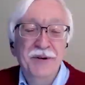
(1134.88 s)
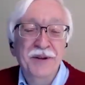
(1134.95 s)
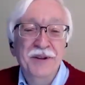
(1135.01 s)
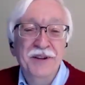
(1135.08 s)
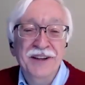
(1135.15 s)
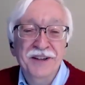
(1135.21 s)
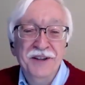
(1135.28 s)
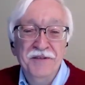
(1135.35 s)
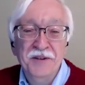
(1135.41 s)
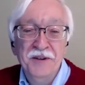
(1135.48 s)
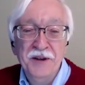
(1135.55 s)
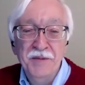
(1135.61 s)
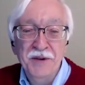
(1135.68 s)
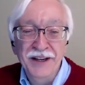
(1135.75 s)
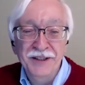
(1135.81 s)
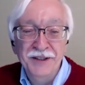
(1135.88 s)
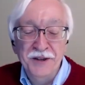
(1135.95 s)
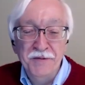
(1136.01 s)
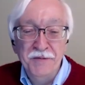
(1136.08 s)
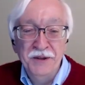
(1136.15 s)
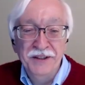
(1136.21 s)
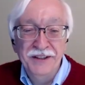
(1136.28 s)
well, thank you very much.
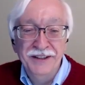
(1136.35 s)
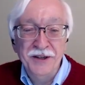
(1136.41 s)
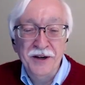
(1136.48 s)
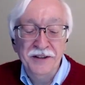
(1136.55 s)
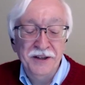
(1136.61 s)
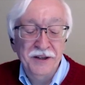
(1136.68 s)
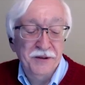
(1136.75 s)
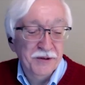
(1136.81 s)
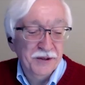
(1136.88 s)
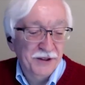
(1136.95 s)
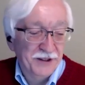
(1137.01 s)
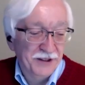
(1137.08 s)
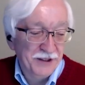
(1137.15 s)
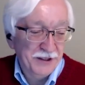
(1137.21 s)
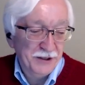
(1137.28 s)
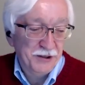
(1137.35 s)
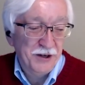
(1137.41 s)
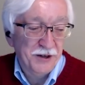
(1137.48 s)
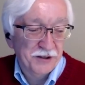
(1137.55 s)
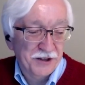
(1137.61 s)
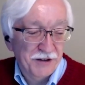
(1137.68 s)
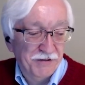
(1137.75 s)
You've been talking with
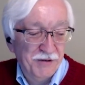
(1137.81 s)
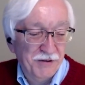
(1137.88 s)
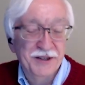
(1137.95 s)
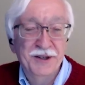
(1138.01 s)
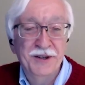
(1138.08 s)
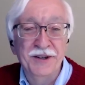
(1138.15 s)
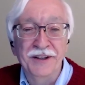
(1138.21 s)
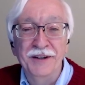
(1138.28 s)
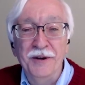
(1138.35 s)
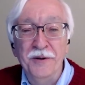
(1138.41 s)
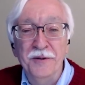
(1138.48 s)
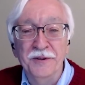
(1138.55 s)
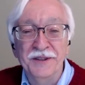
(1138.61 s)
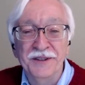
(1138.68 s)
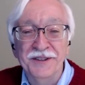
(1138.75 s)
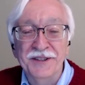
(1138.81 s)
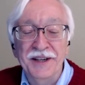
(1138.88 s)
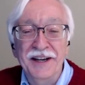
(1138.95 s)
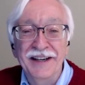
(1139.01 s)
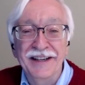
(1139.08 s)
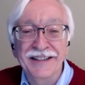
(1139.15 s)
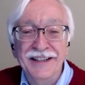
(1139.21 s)
Chelsea French and Owen
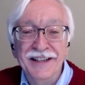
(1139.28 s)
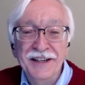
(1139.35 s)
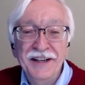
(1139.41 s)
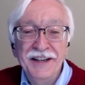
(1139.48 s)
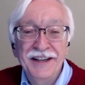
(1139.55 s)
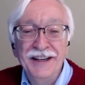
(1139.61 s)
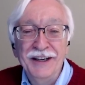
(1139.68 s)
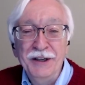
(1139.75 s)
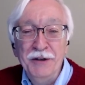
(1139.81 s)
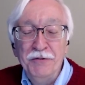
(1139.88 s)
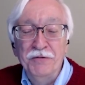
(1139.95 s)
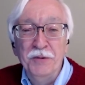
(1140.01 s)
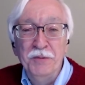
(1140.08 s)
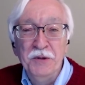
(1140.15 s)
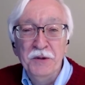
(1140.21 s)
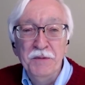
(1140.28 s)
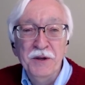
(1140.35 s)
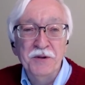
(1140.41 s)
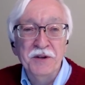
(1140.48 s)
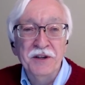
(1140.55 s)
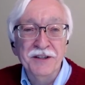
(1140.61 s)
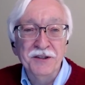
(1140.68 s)
Stein from the
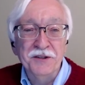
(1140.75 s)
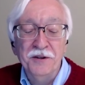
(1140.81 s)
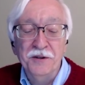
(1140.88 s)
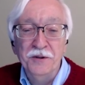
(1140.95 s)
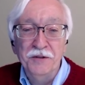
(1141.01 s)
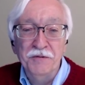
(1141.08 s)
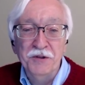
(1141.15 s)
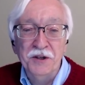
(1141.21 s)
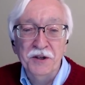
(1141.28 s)
Music Institute of